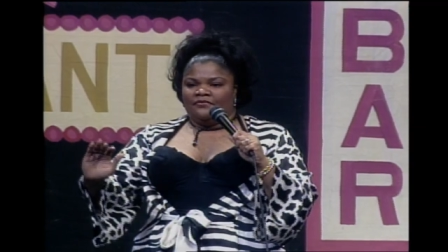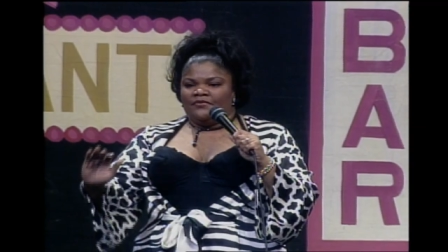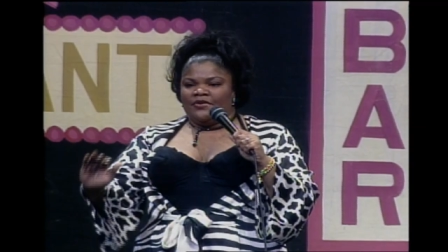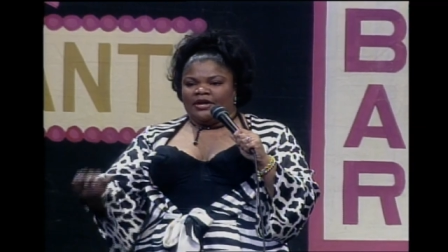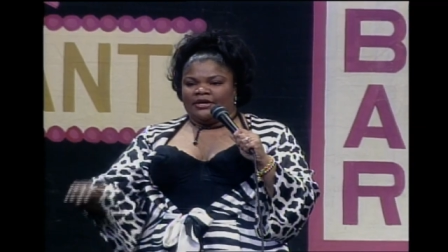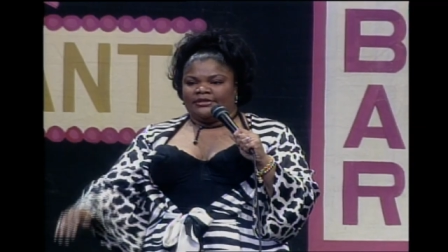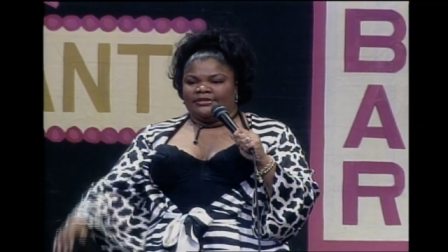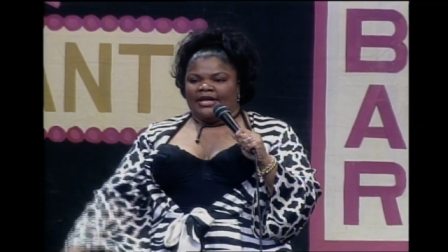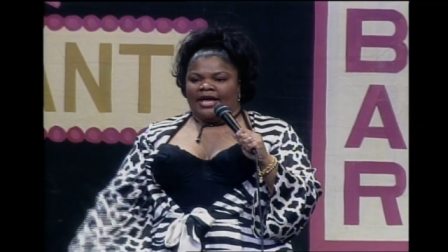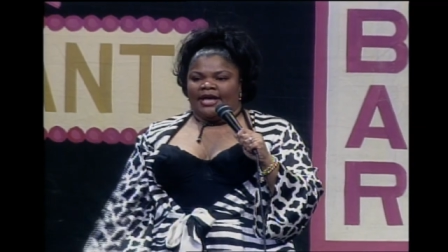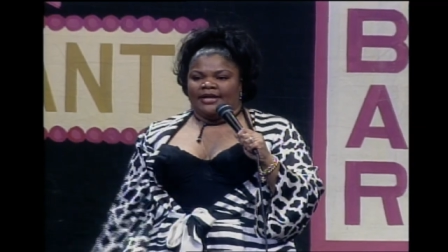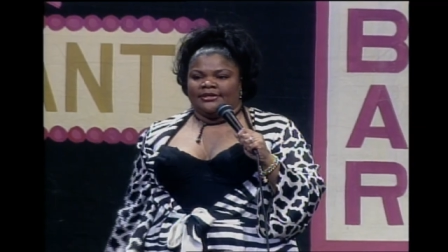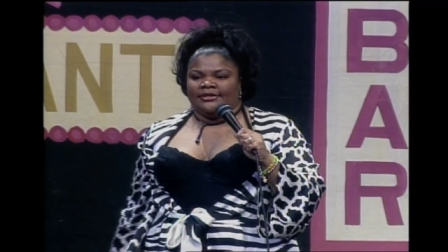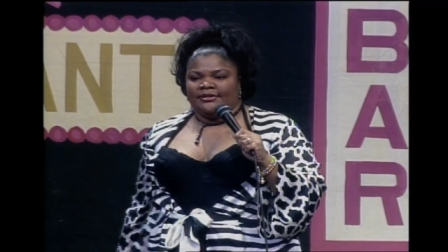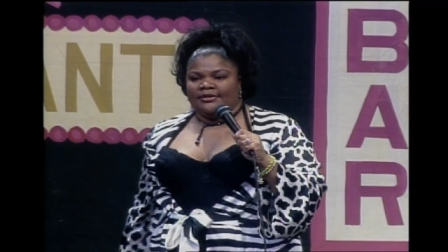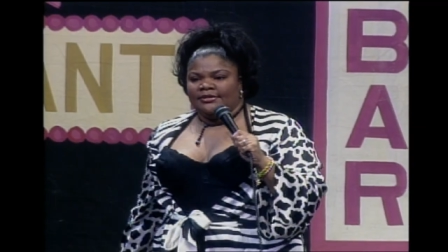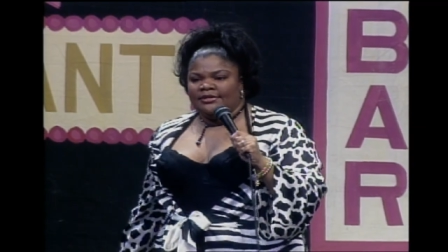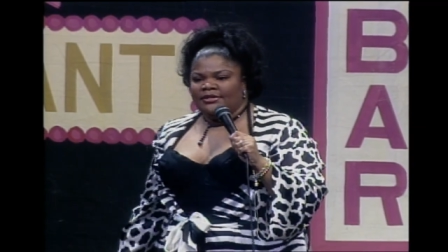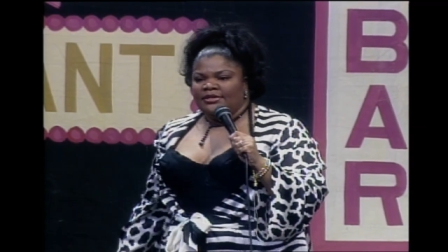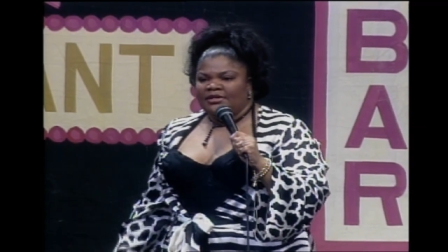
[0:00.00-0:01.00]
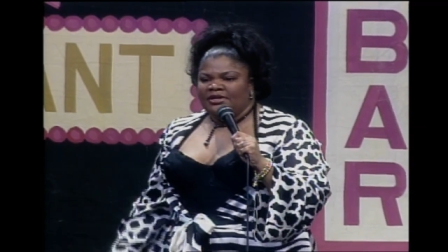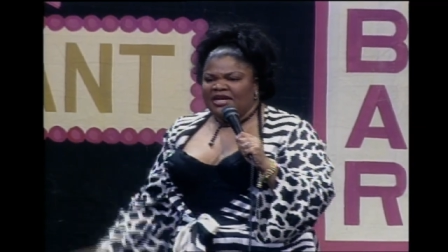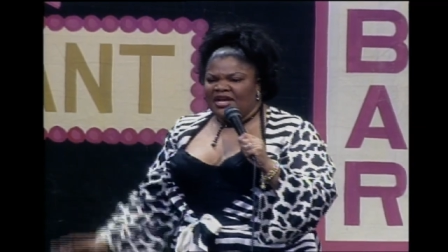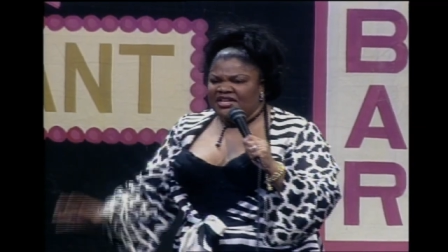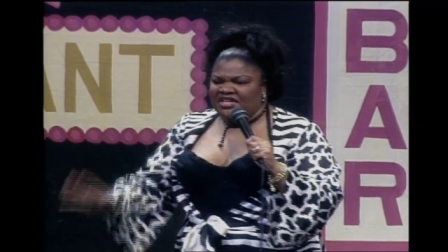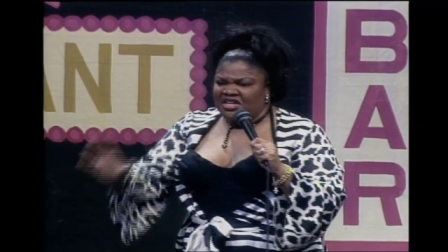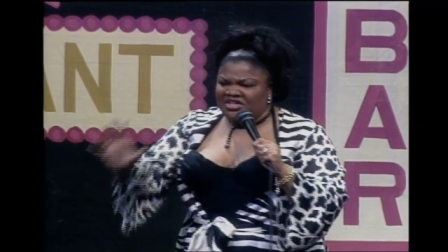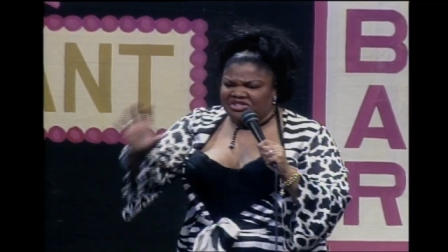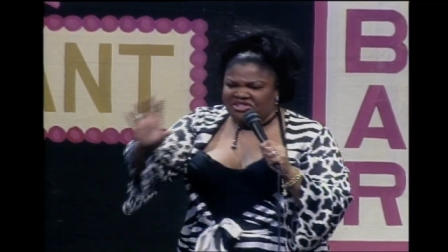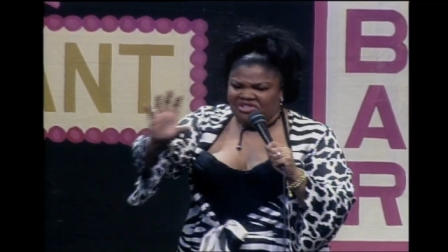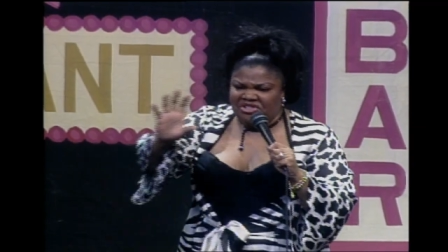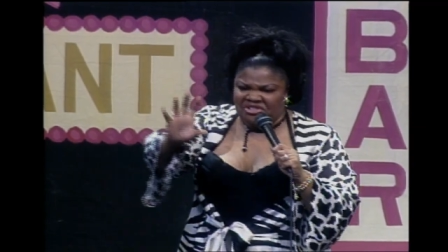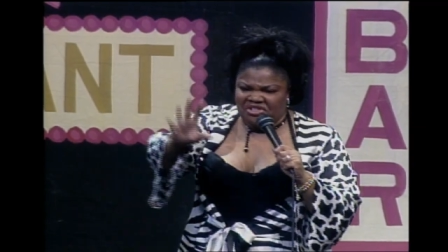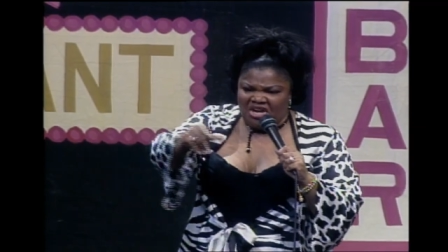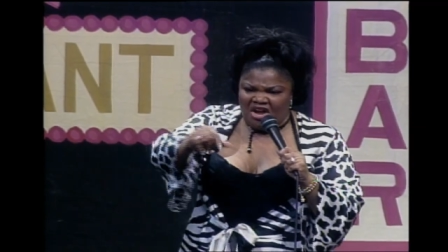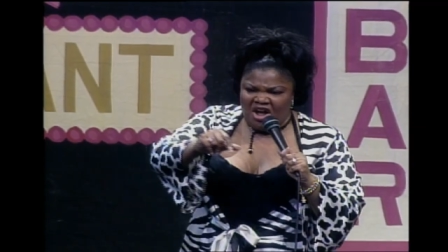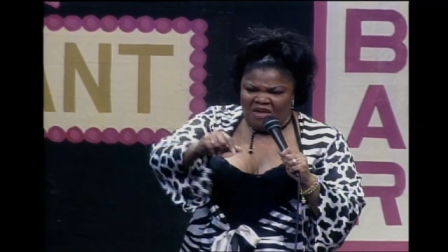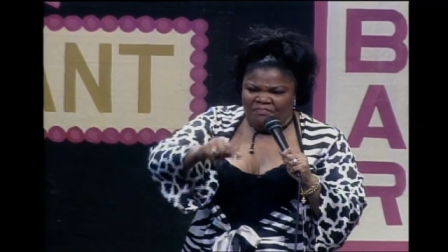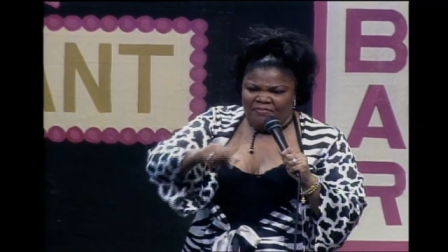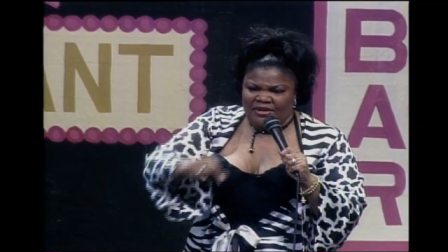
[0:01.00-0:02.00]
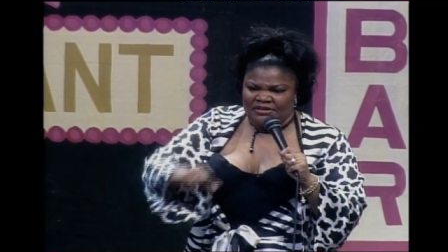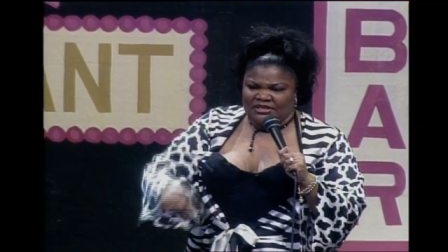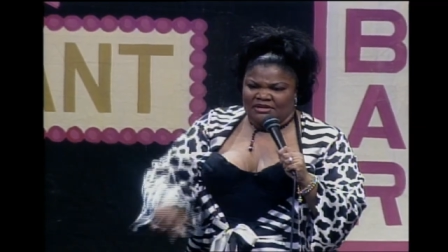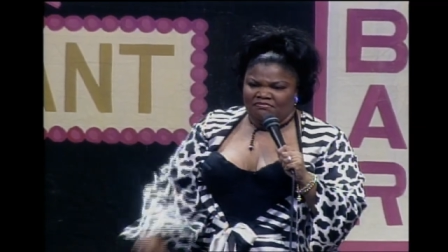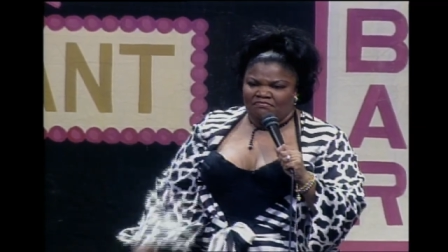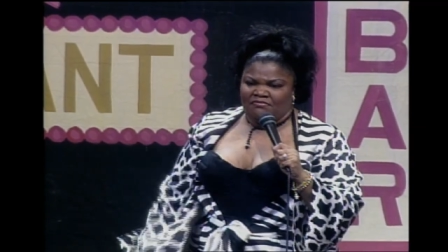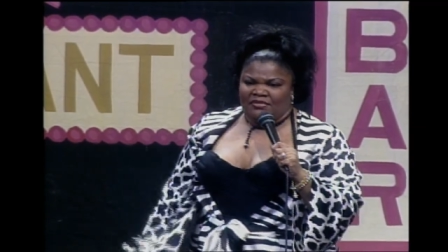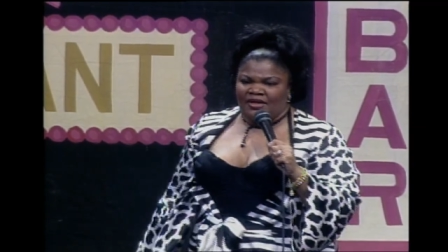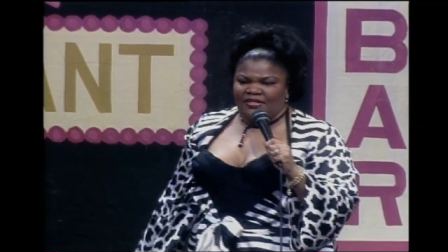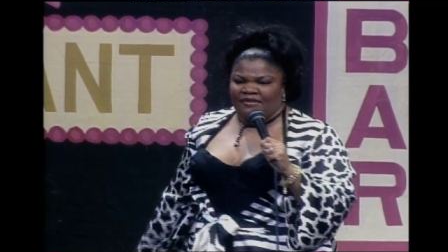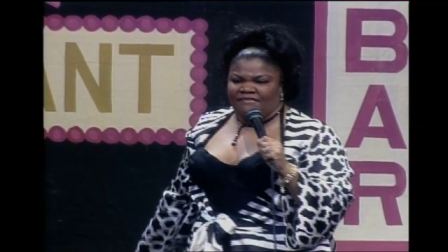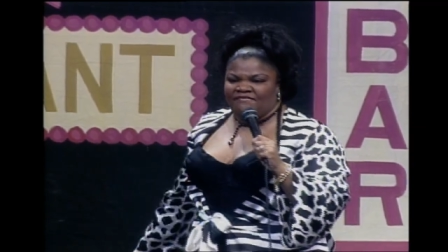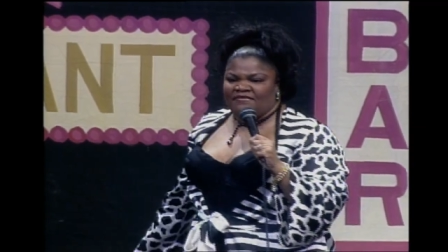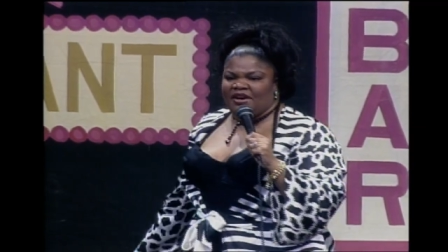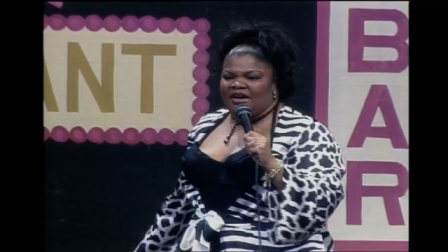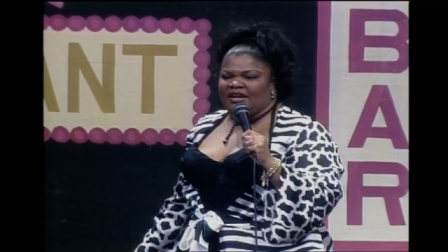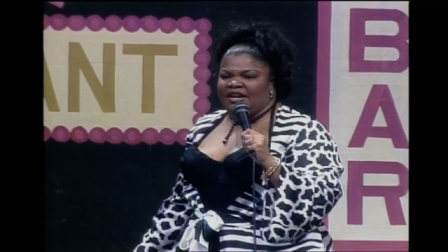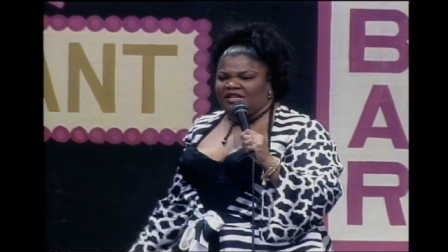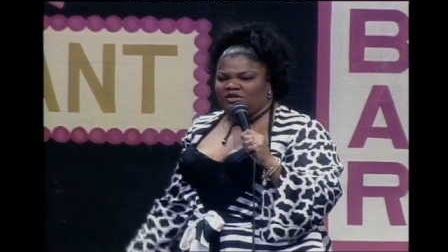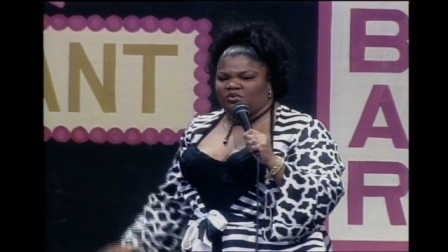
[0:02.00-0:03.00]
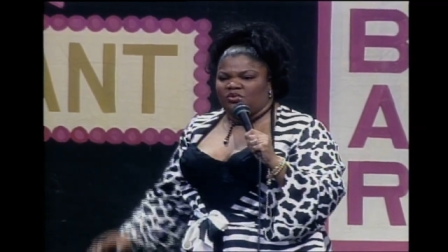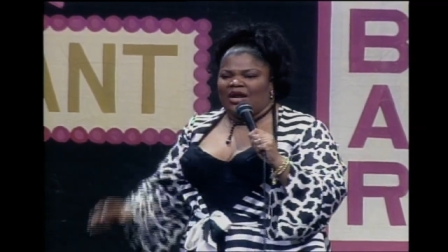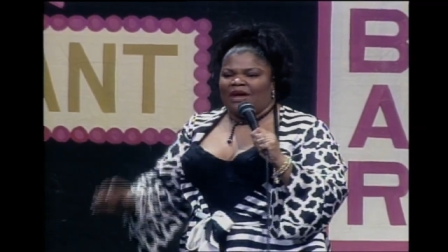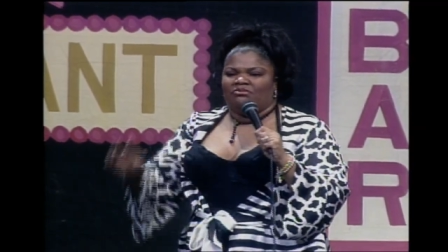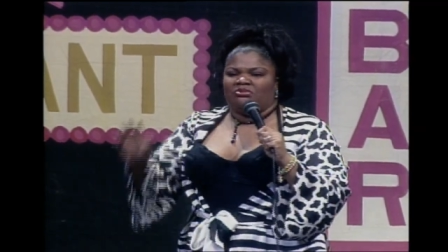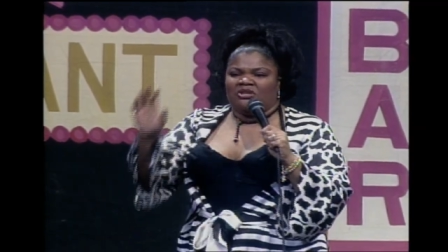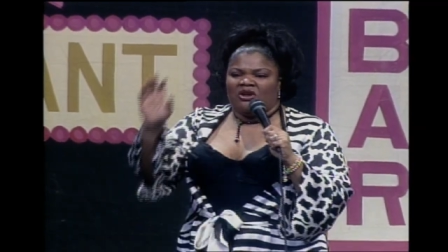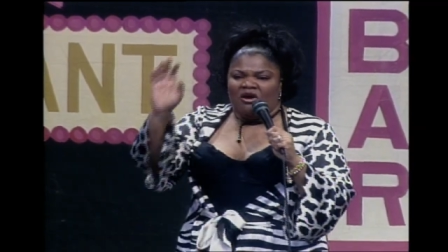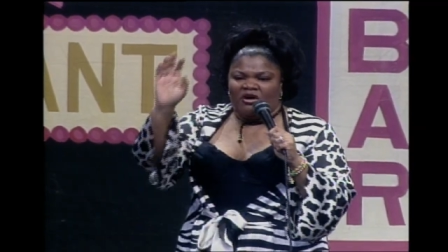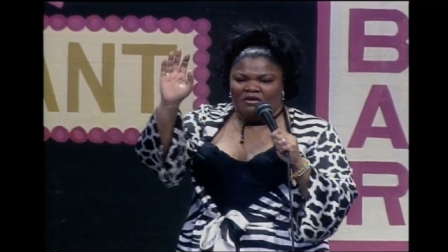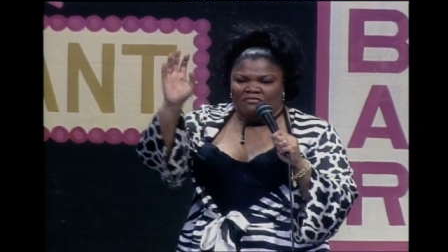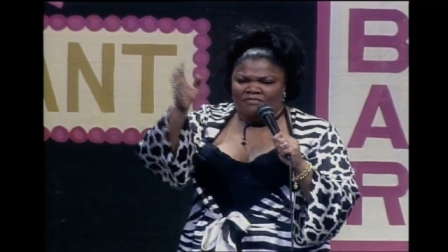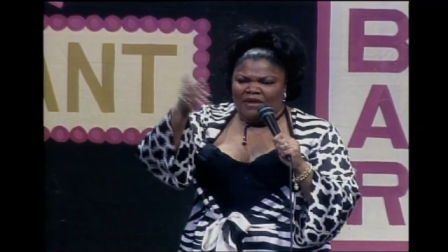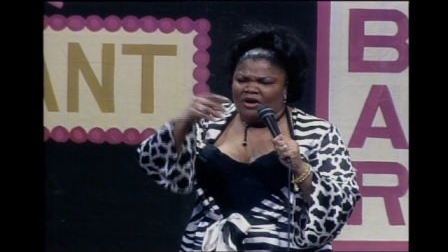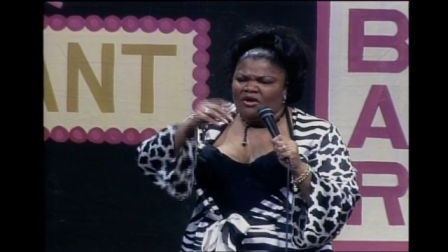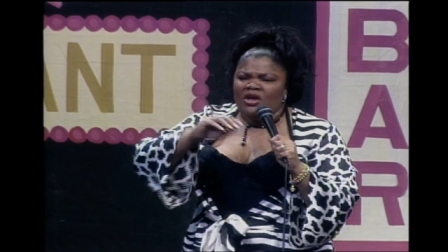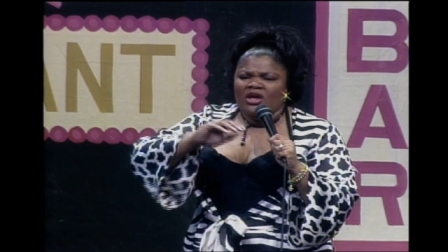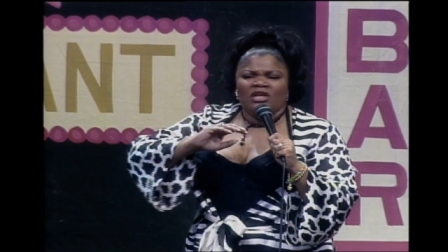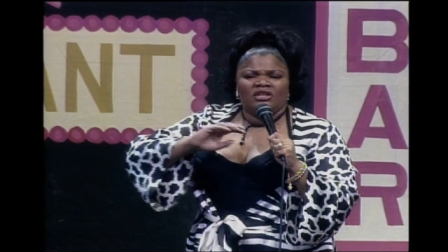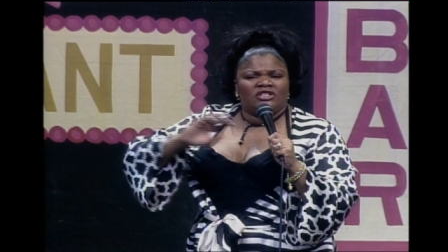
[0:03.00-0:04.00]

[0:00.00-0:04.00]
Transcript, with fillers: Fuck that. And you're sharp as a motherfucker. That's what I'm talking about.